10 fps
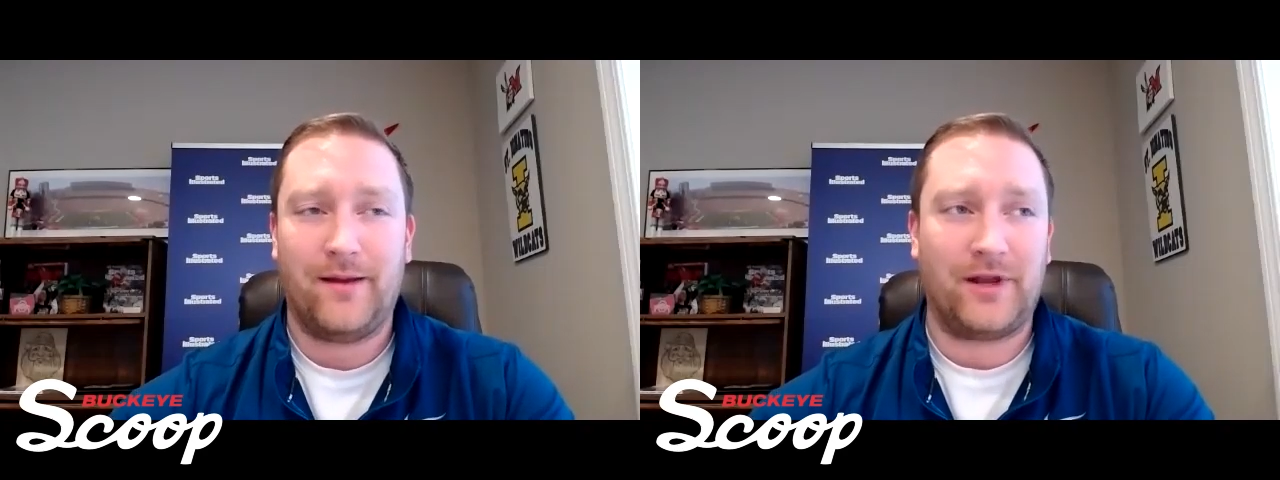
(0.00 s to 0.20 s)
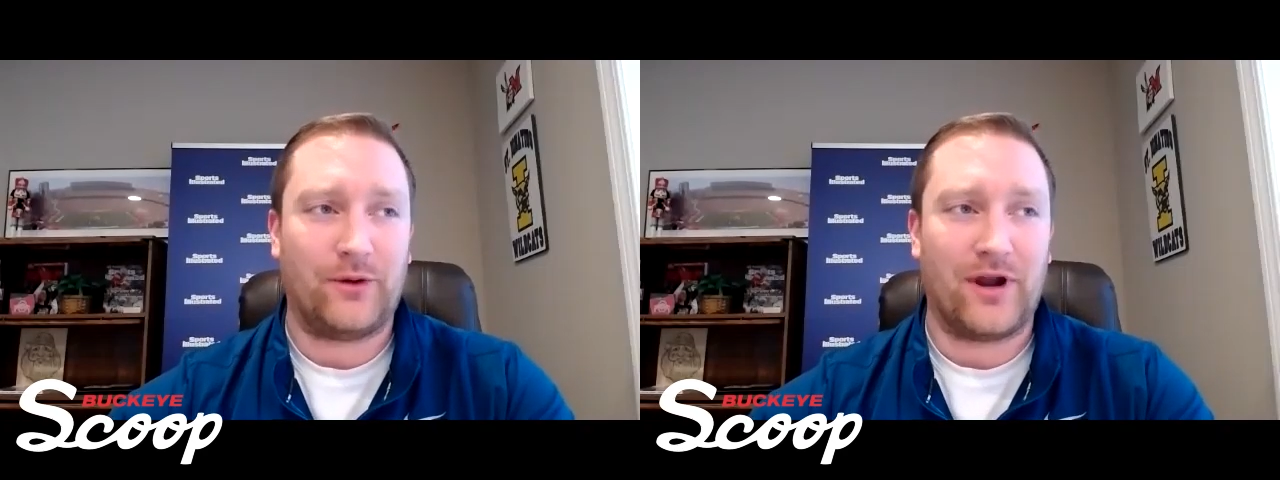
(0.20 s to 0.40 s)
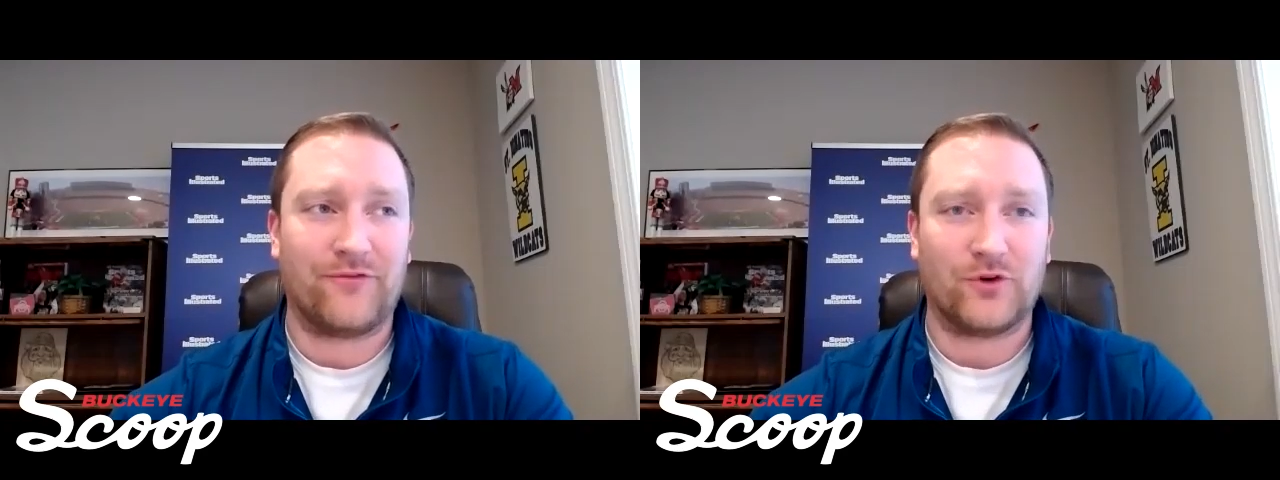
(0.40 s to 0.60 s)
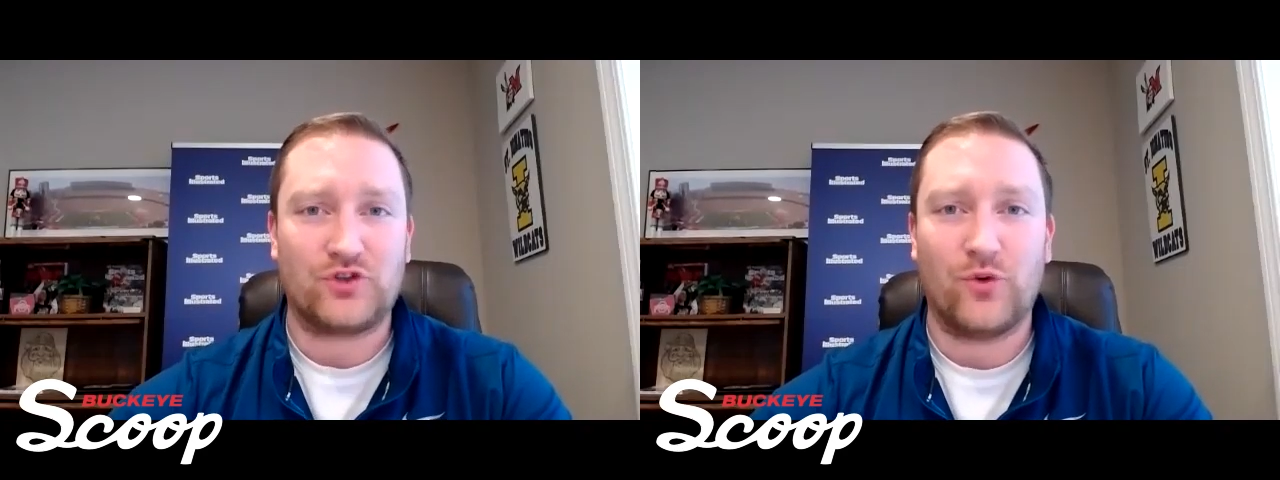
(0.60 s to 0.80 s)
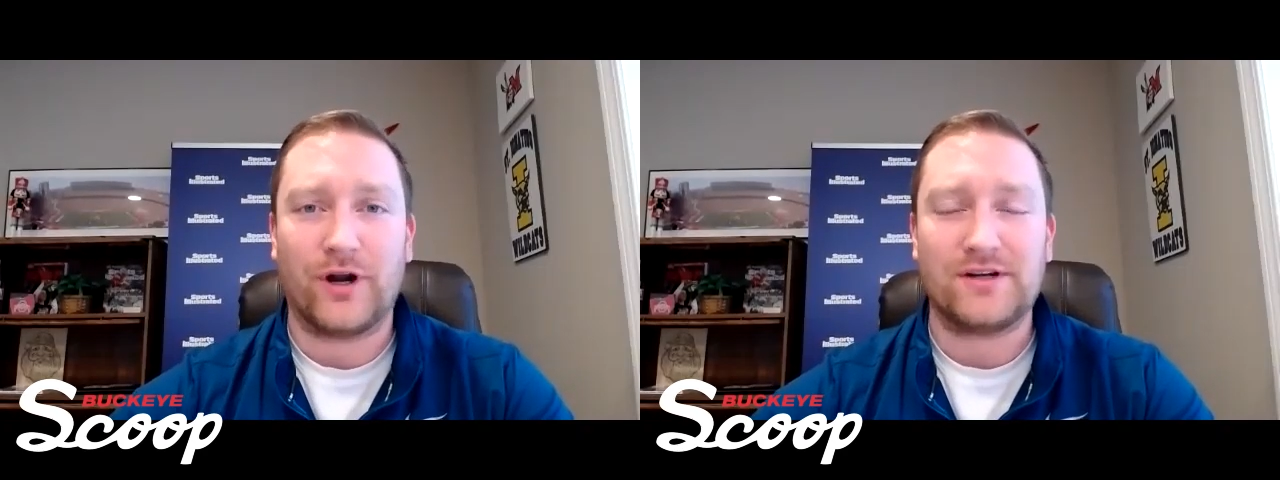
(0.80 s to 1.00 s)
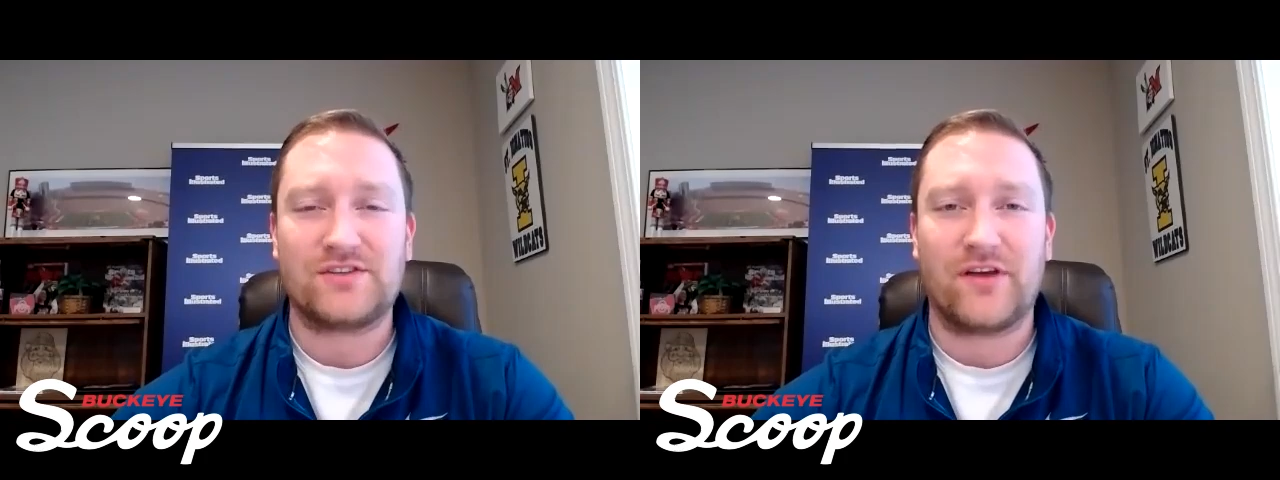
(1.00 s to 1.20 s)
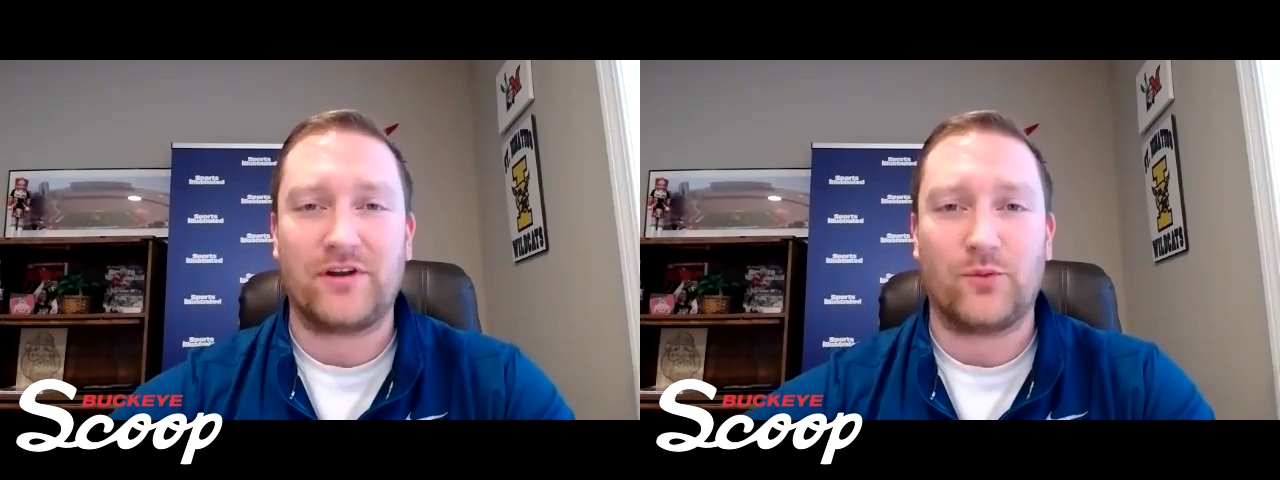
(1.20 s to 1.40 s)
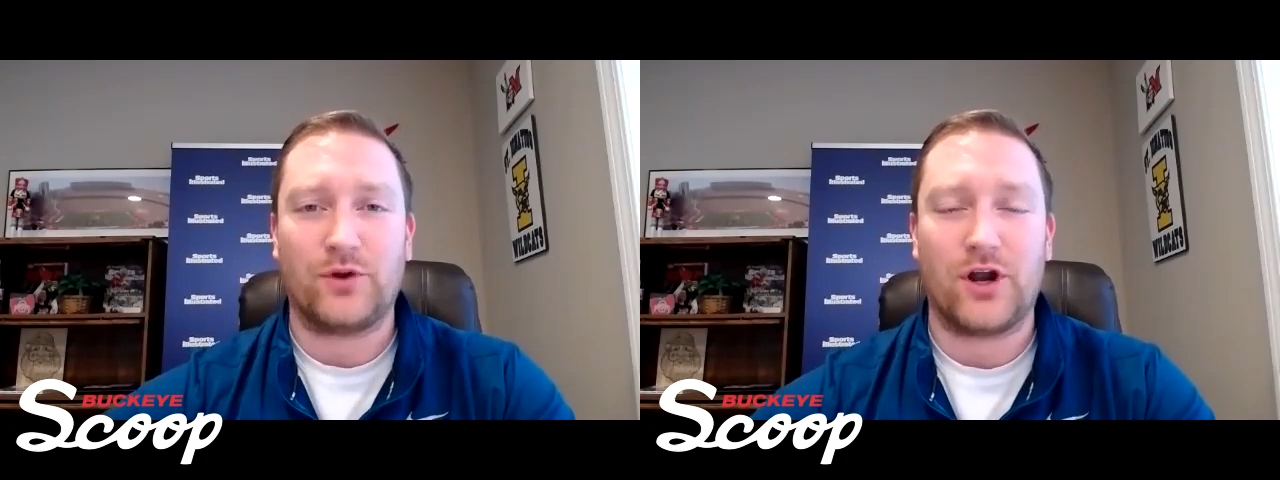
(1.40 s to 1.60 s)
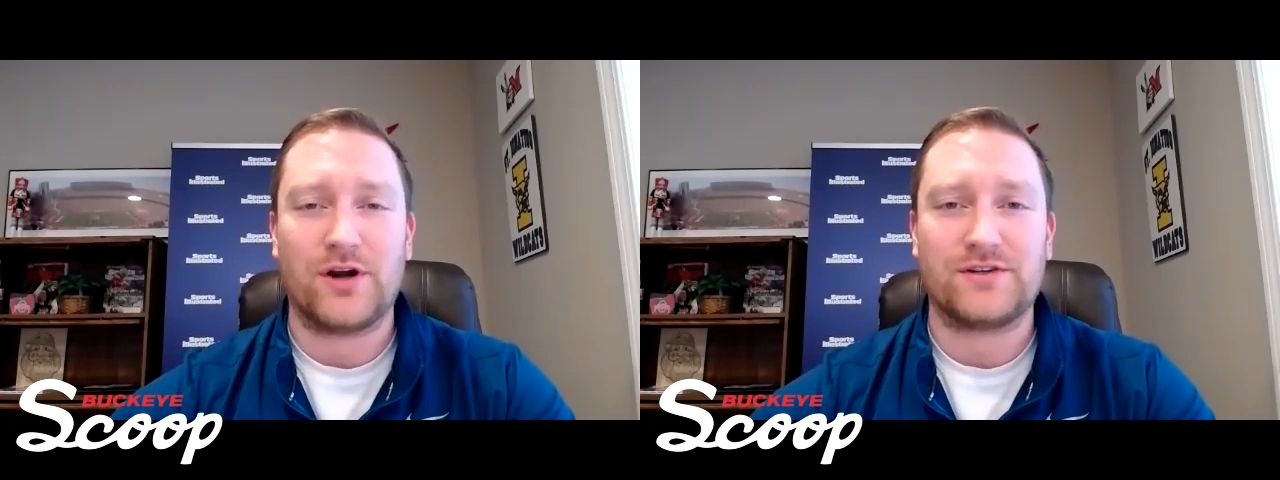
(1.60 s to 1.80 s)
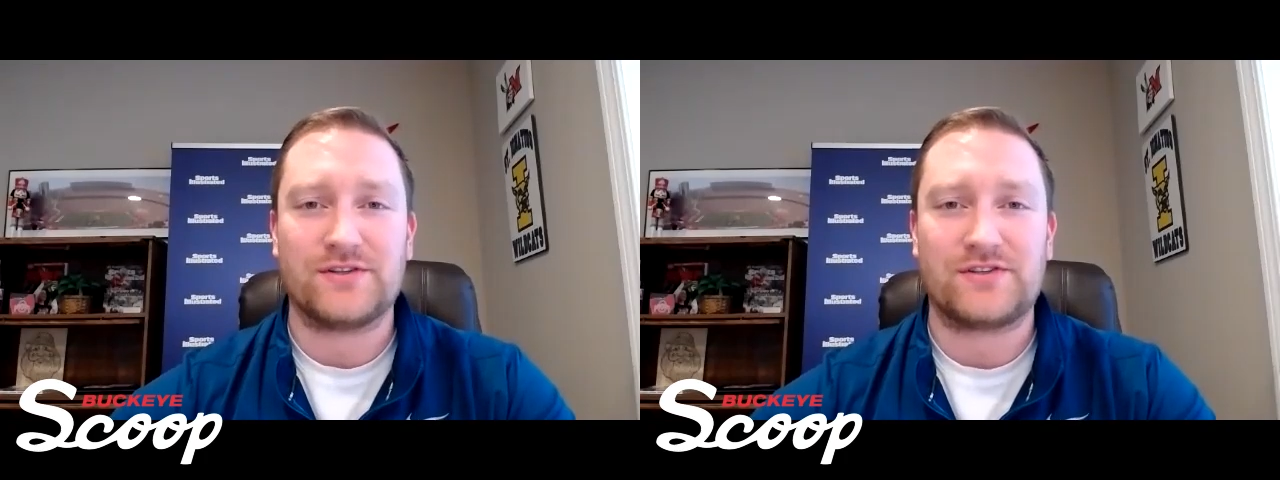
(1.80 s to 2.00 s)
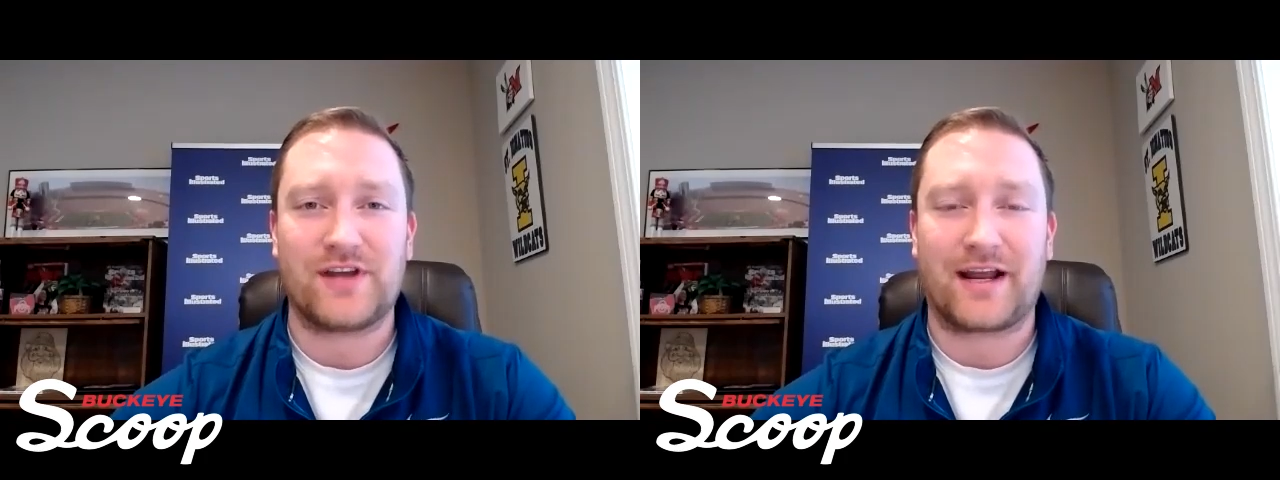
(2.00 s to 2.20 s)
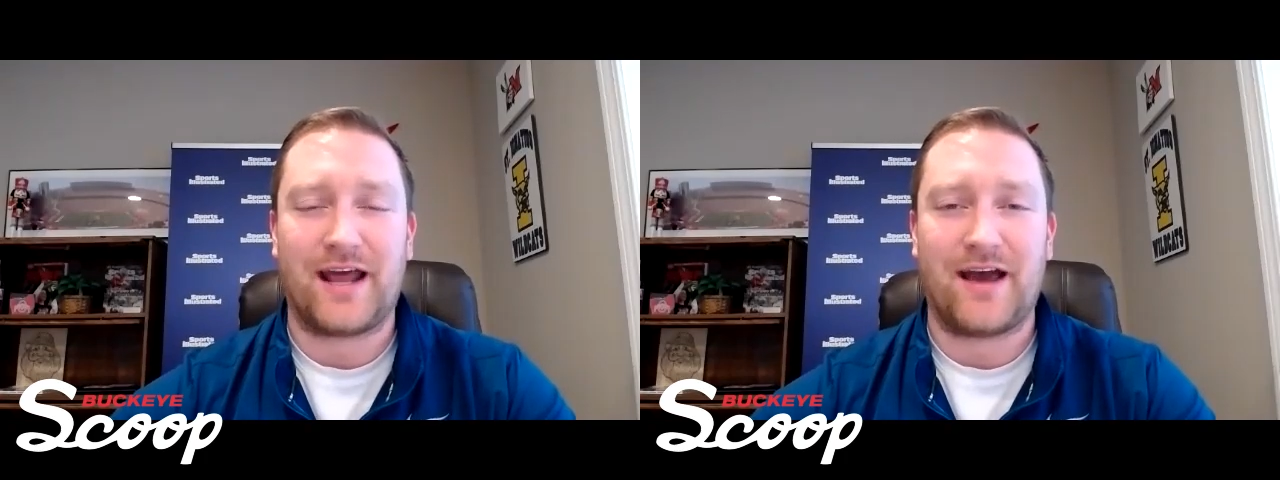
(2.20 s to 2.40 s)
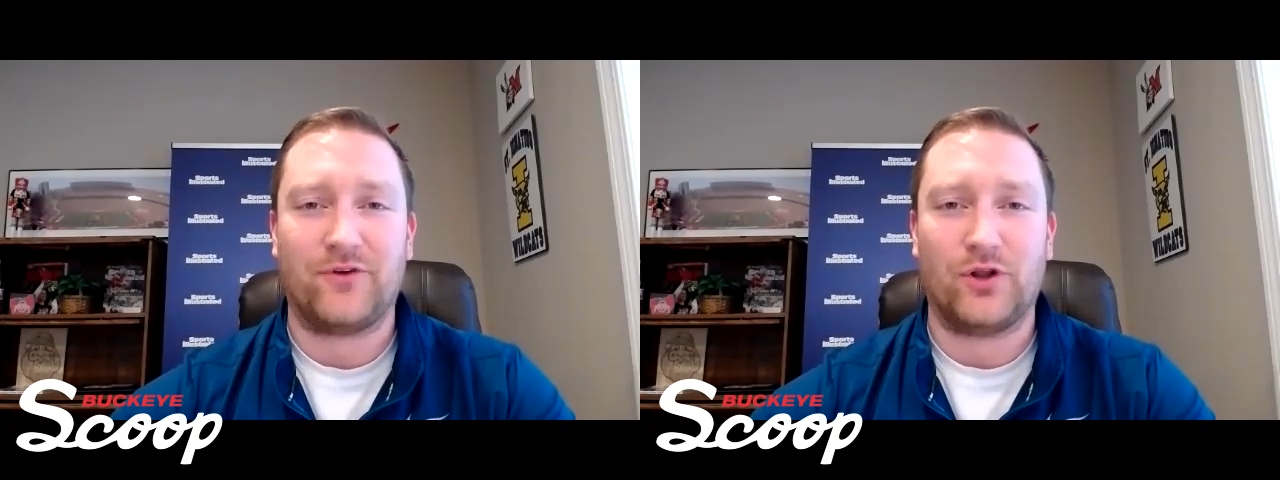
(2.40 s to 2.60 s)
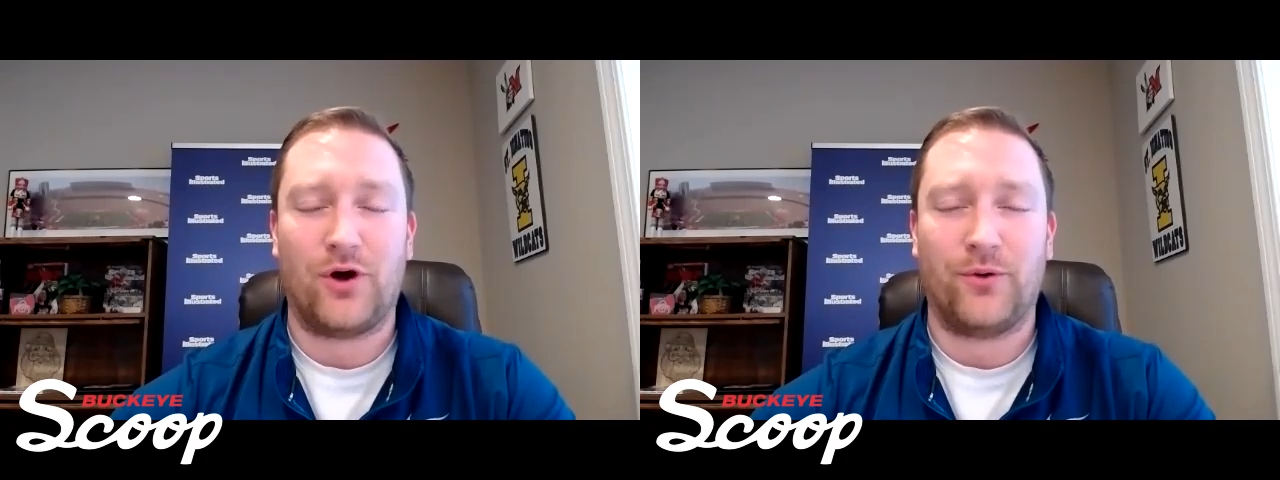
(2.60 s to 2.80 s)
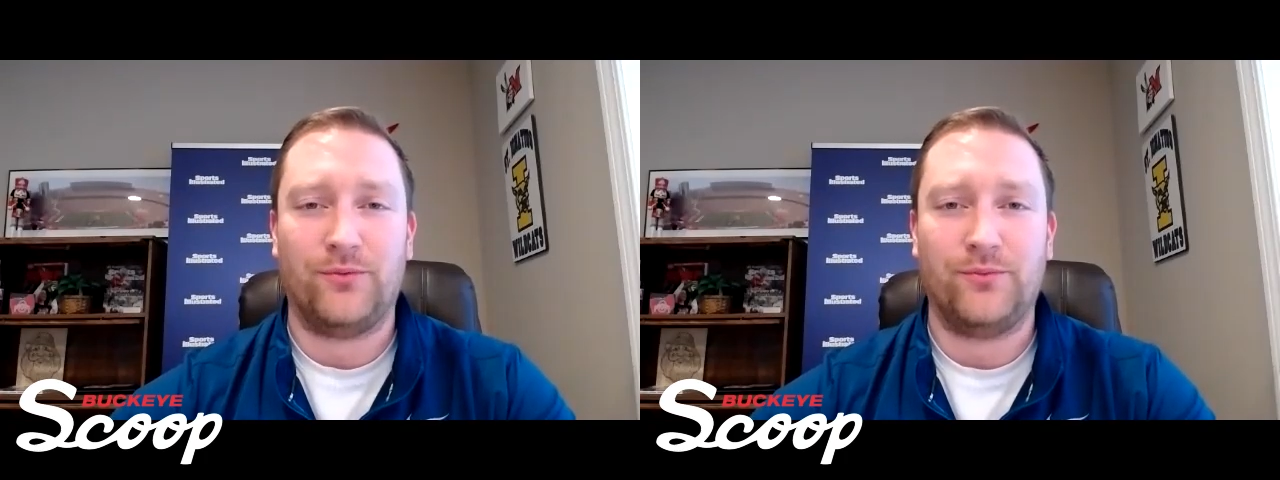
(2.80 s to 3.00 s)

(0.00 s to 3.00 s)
and he ran for 271 yards in the second half alone?